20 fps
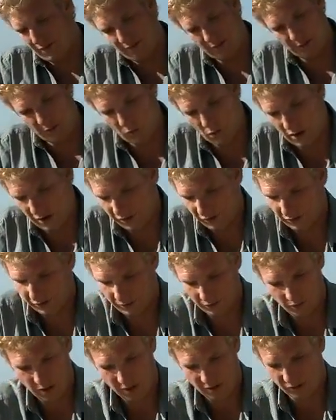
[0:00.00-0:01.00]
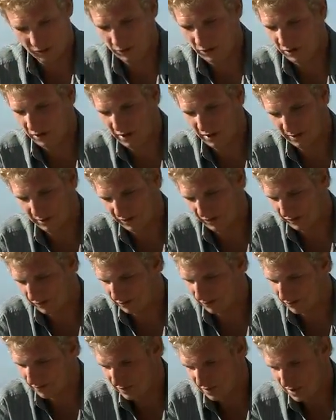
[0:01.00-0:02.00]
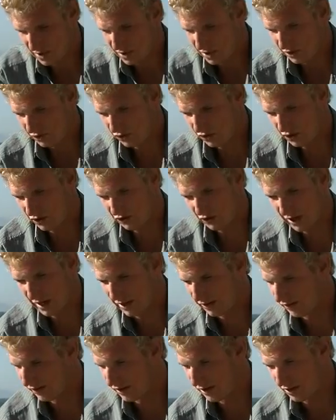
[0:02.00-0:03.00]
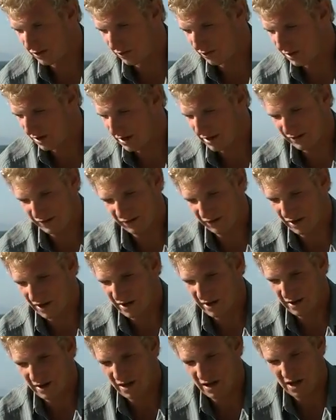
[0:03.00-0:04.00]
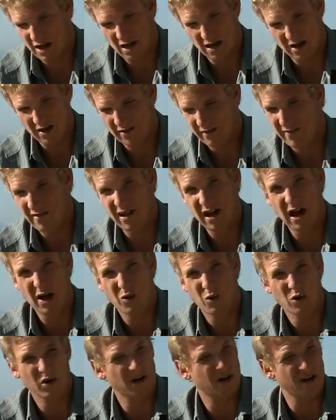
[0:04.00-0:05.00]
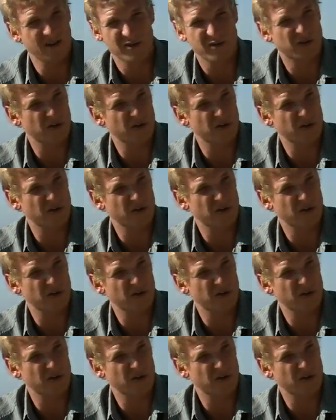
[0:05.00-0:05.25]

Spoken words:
and Wes Williams and Joe Jansen. Otherwise, I wouldn't have